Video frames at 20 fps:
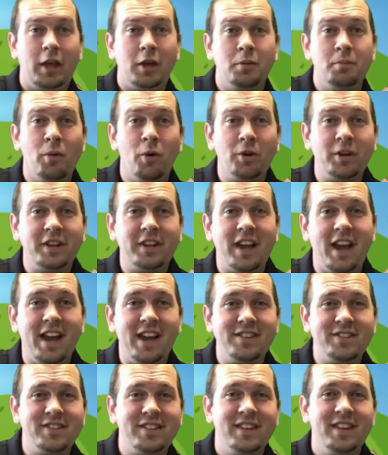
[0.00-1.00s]
Good morning,
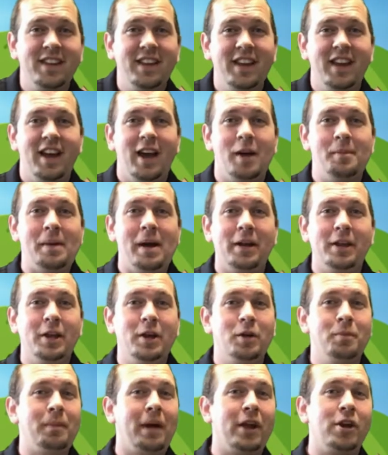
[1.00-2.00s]
guys. I'm out
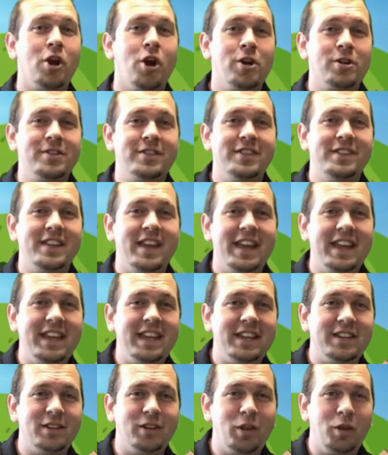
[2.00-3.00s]
here in my garden today
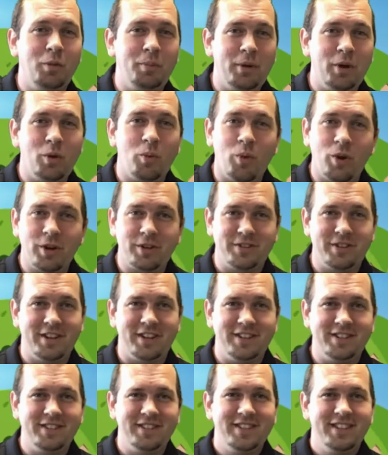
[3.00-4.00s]
getting a little bit of work
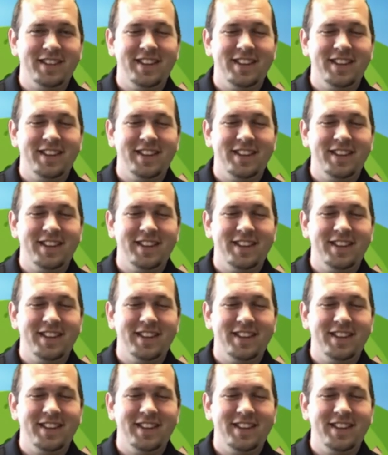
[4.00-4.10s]
done.